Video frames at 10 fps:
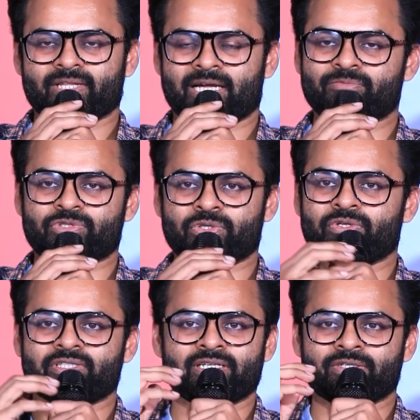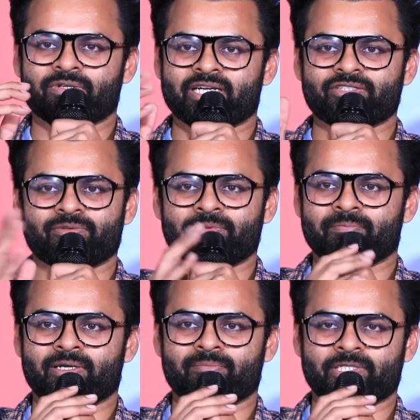I'm sure that you guys will be
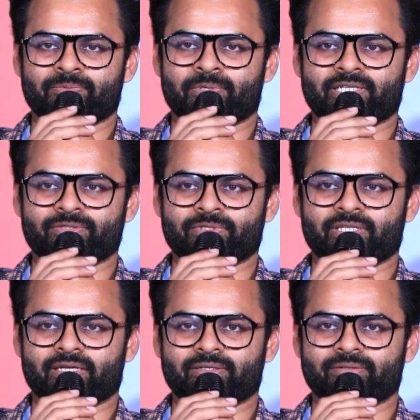mesmerized with that.